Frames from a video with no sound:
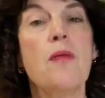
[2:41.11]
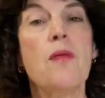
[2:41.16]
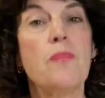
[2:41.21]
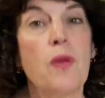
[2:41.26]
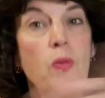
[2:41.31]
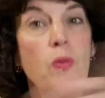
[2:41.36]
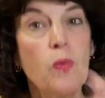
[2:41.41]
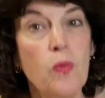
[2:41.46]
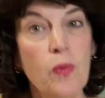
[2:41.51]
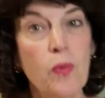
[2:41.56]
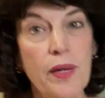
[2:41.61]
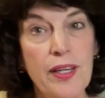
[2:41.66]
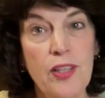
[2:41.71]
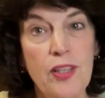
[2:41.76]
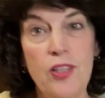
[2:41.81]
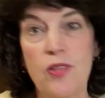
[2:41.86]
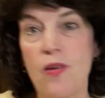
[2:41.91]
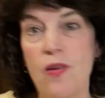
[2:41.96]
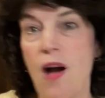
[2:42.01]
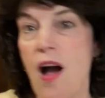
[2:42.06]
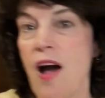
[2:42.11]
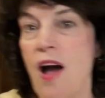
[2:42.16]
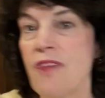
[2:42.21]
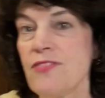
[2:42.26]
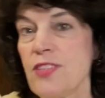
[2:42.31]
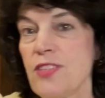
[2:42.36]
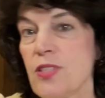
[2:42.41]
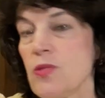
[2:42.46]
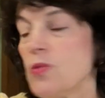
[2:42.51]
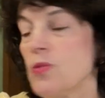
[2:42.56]
But where you
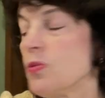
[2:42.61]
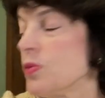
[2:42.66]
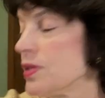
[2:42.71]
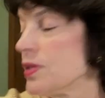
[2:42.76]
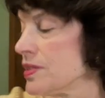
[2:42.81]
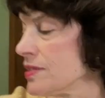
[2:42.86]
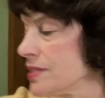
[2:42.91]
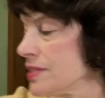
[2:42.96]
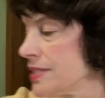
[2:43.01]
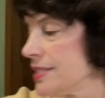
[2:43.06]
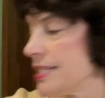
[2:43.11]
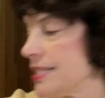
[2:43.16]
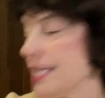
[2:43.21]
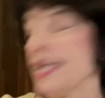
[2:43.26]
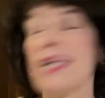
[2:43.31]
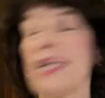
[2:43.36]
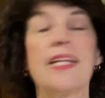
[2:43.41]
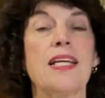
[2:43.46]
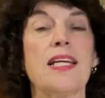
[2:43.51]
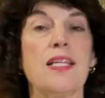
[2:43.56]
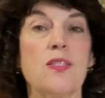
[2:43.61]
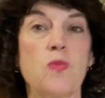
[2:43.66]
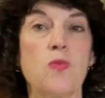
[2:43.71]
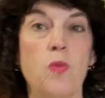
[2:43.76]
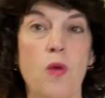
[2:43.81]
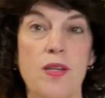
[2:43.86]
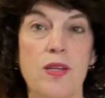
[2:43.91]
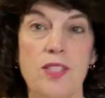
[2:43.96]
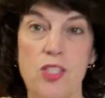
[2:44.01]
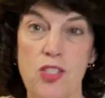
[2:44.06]
often will see it is
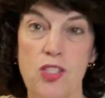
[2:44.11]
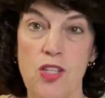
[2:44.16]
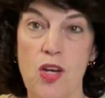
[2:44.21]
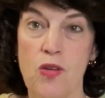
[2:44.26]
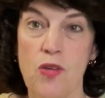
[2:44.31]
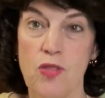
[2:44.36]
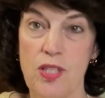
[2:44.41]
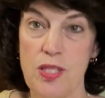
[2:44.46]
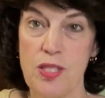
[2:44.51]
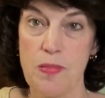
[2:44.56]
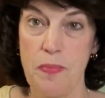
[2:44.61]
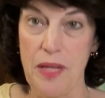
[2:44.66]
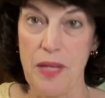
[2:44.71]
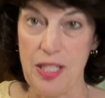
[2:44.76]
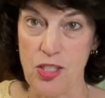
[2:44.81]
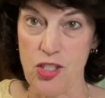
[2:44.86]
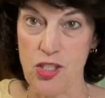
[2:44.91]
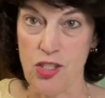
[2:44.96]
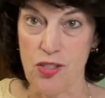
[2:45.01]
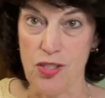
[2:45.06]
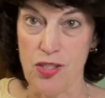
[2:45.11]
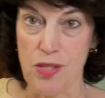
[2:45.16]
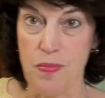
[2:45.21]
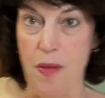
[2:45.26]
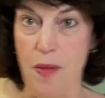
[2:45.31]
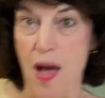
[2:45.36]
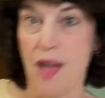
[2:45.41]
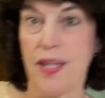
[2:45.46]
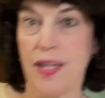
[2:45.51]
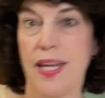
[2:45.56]
what's known as picture
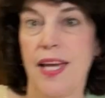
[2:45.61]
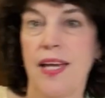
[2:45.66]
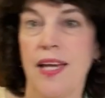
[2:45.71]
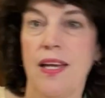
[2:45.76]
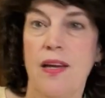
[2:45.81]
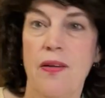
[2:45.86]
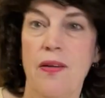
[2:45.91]
smocking.